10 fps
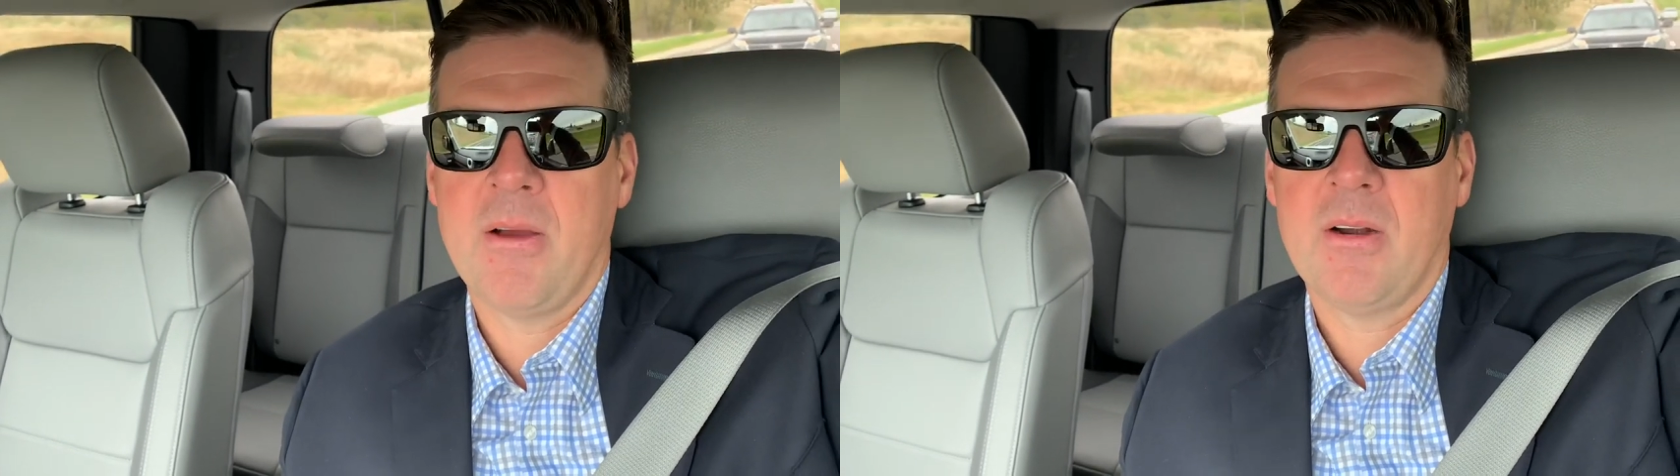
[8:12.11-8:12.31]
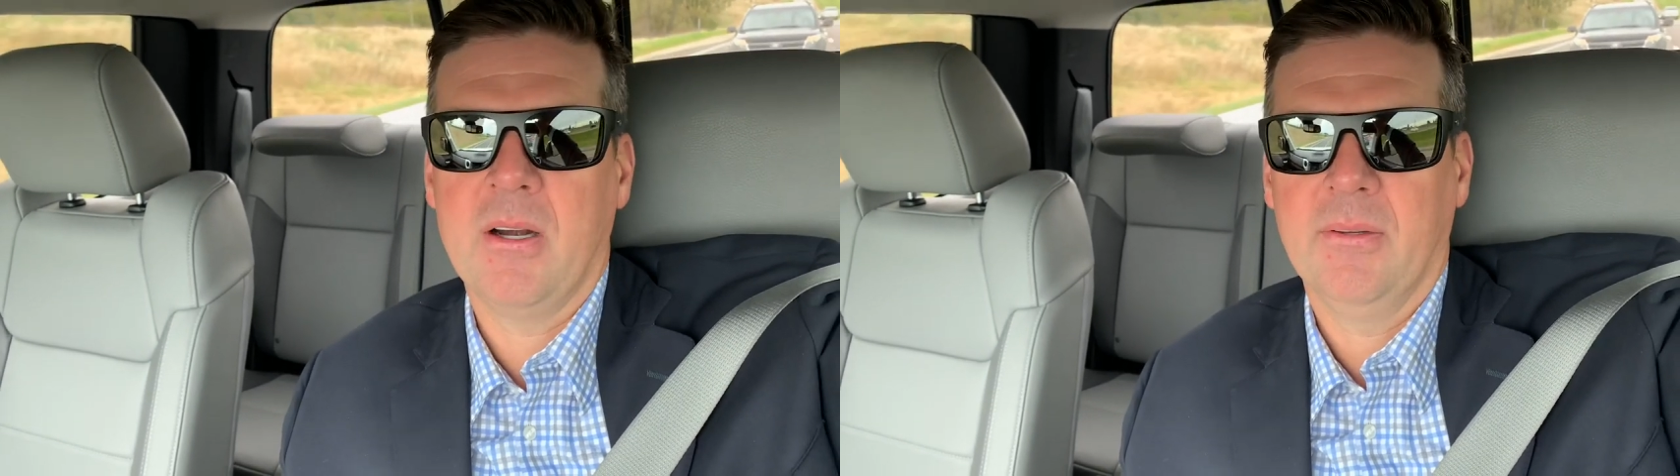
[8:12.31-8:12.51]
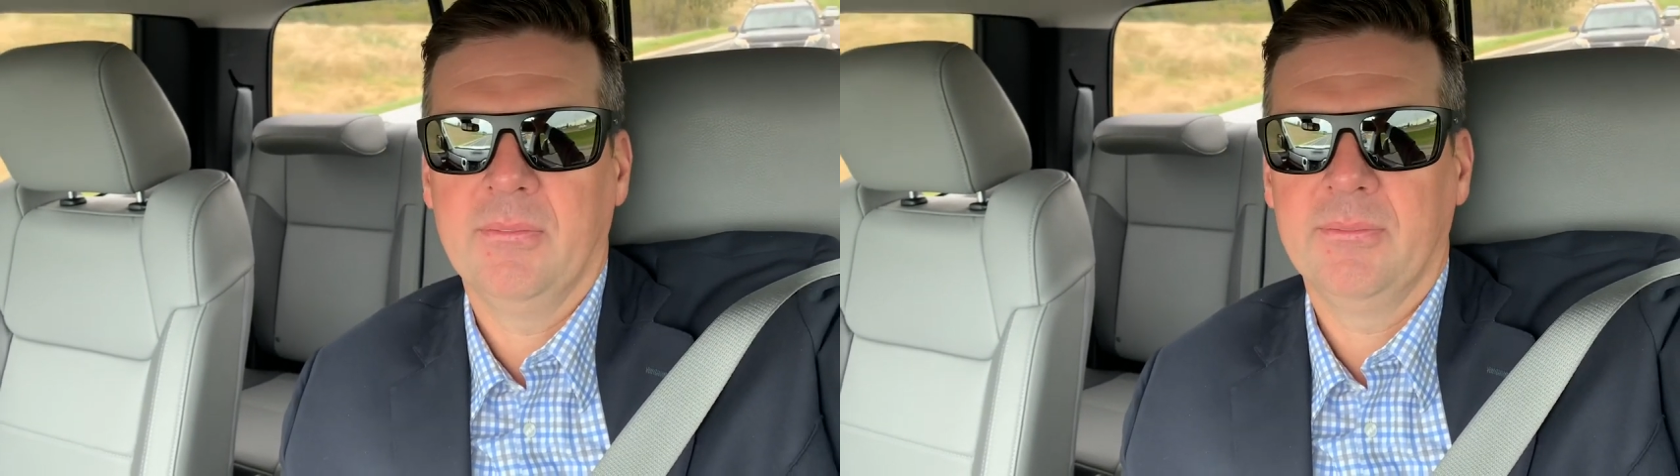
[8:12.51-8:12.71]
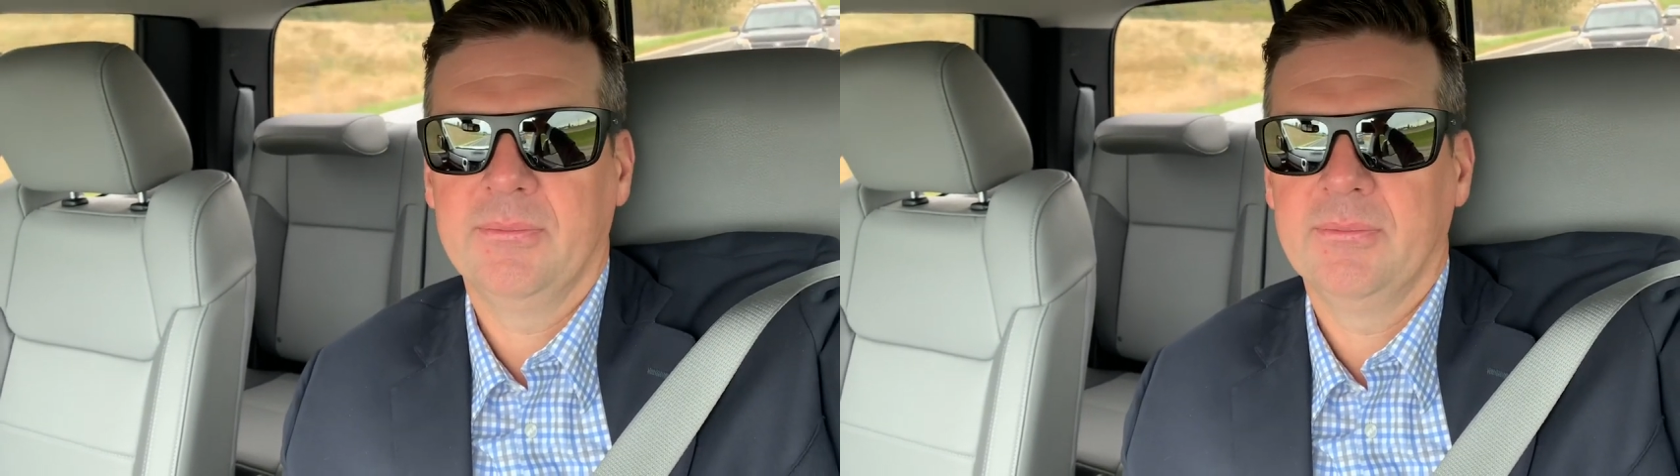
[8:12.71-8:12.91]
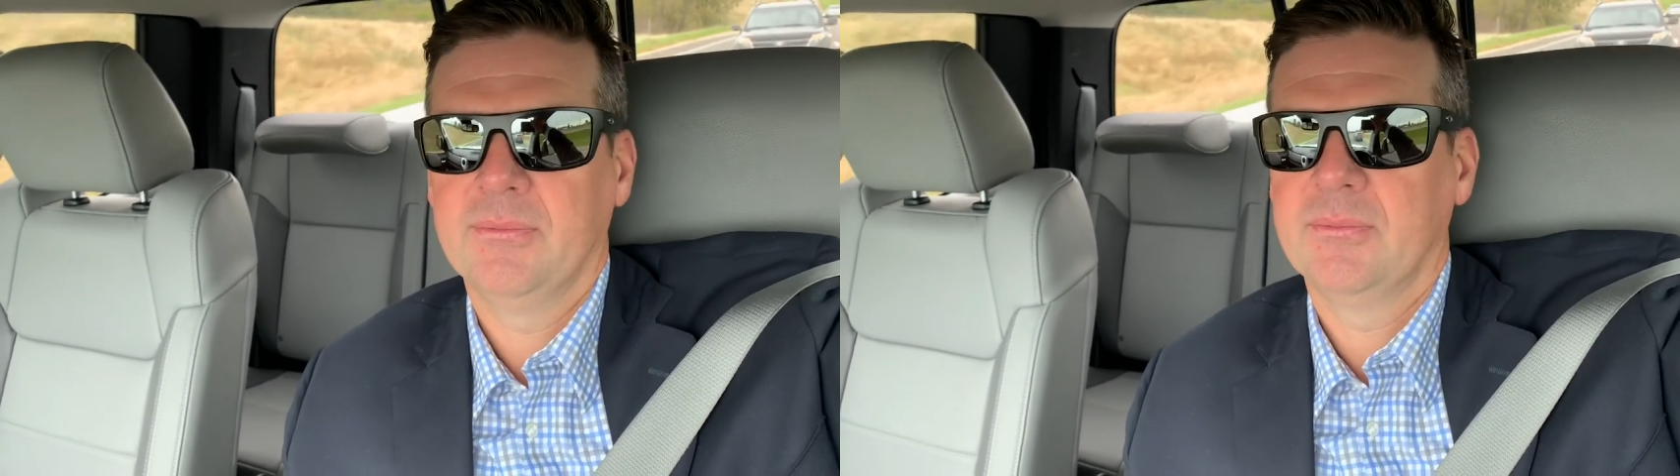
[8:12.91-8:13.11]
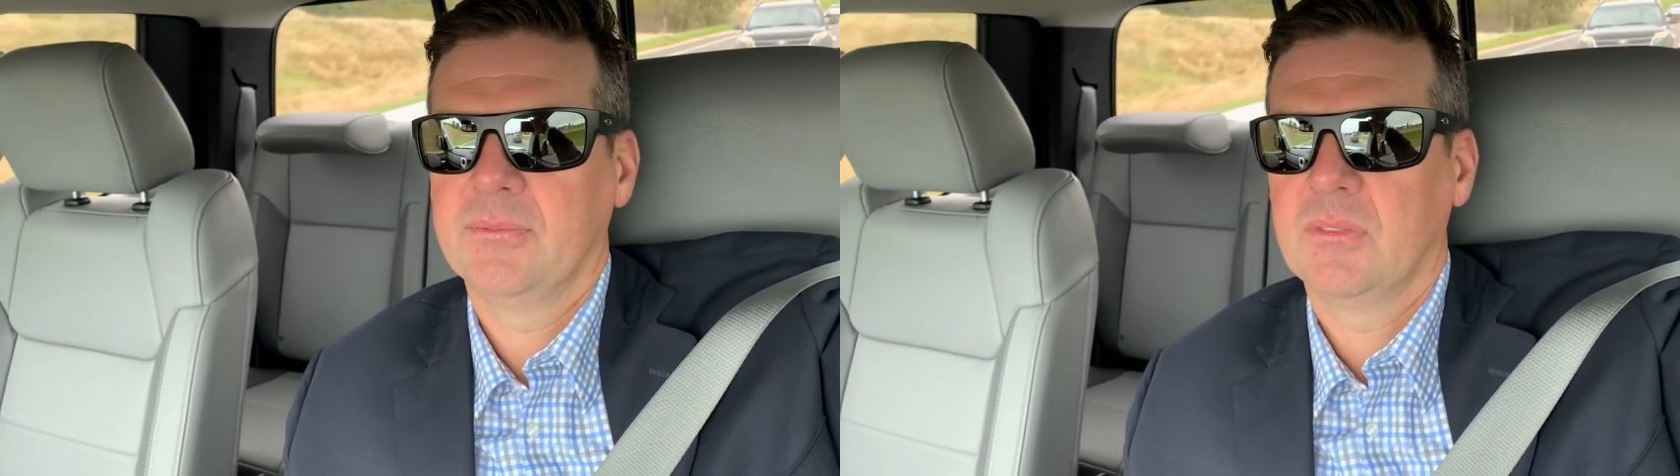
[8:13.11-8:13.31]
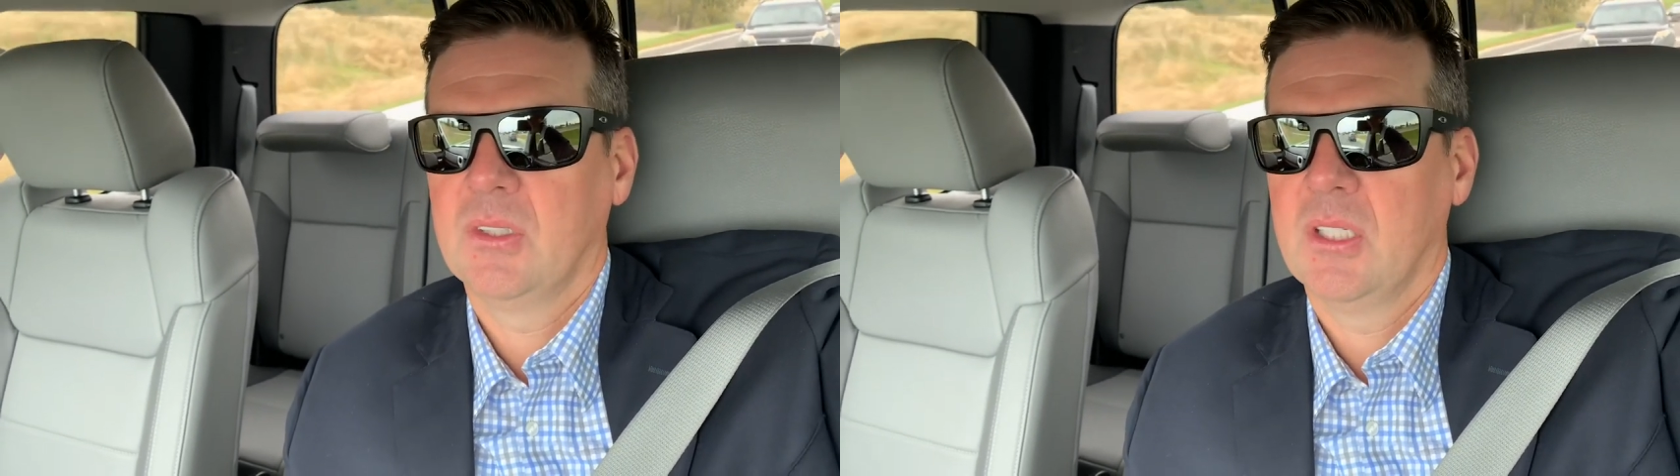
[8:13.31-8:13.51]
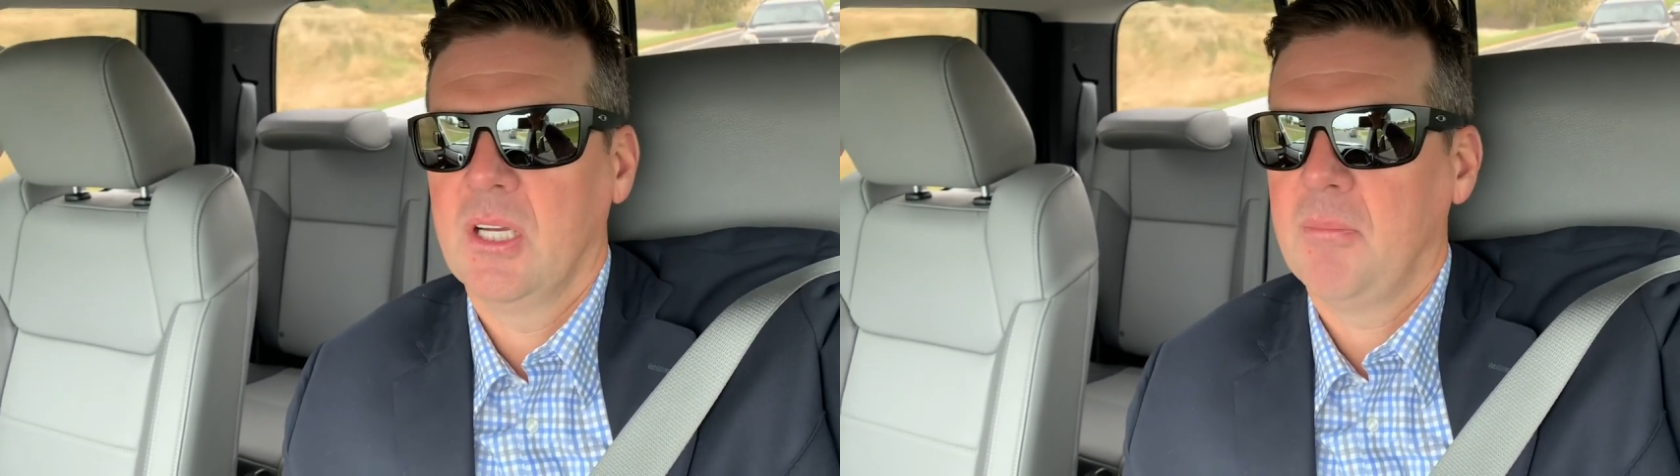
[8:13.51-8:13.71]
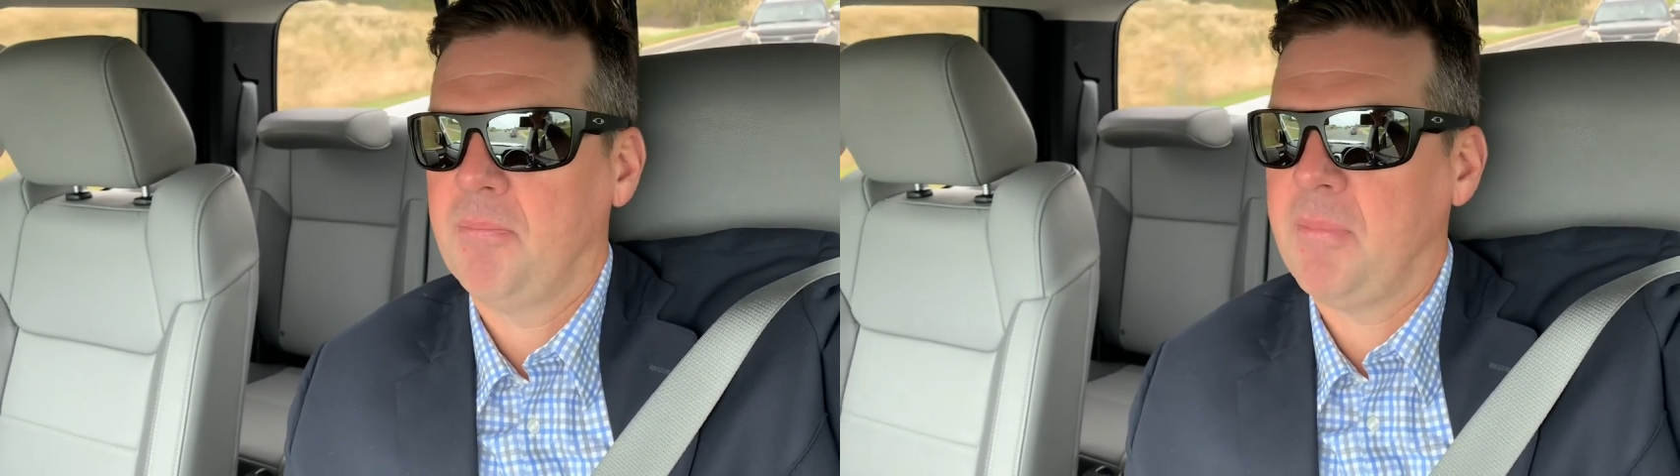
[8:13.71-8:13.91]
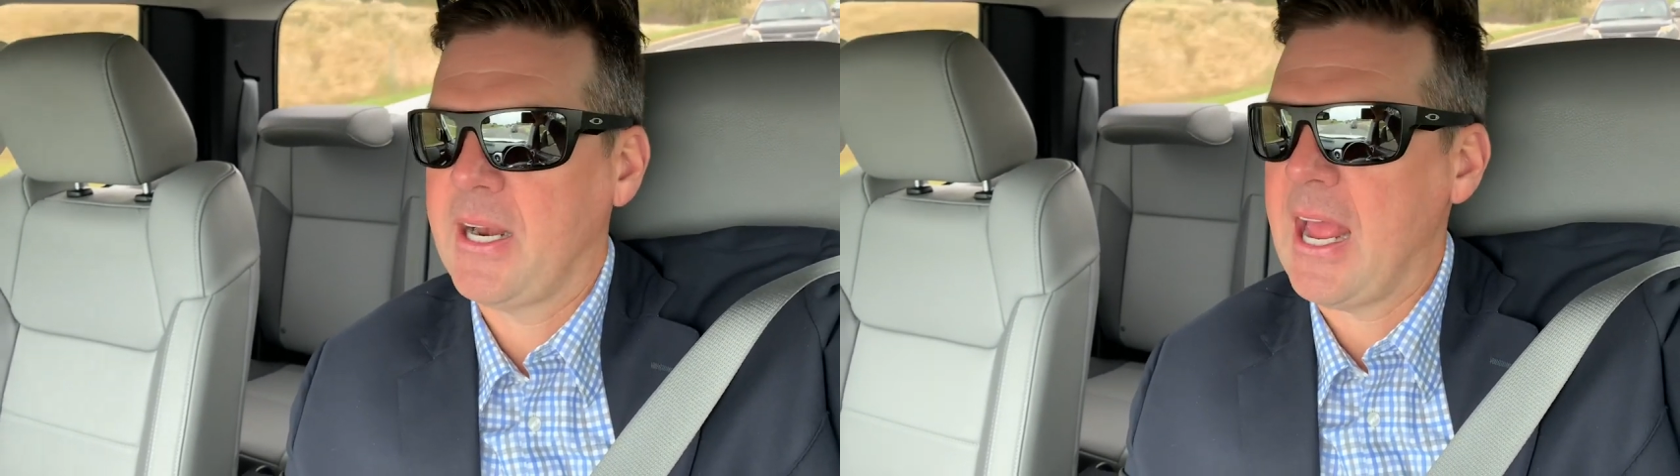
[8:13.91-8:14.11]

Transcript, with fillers: owner. But